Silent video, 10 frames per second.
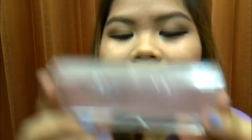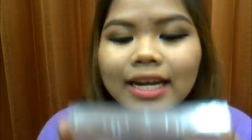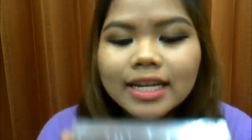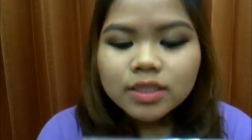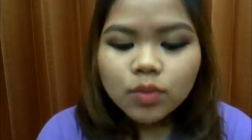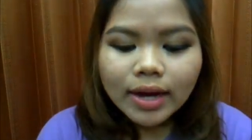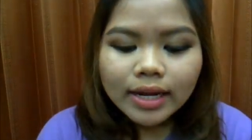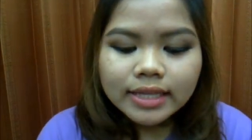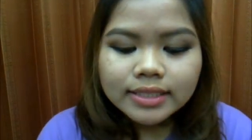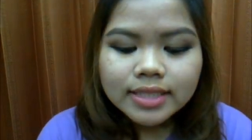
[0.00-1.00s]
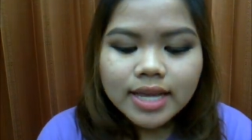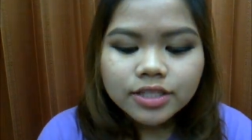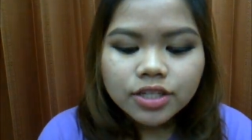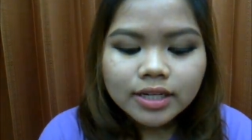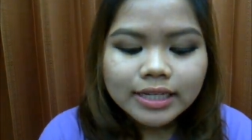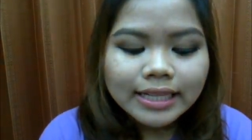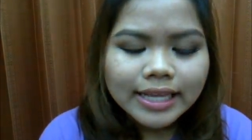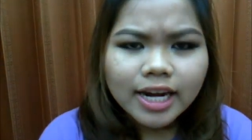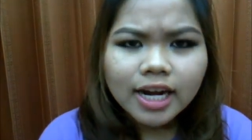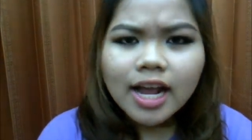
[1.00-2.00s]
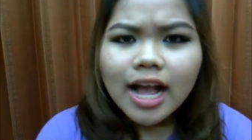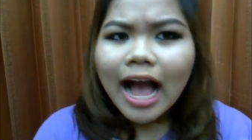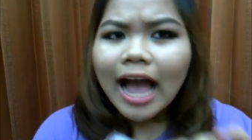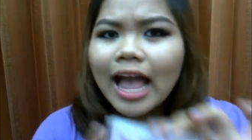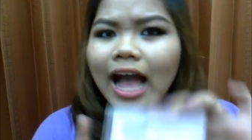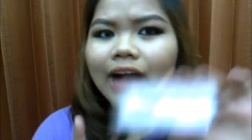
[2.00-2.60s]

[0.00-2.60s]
and this one is Nature Clear. I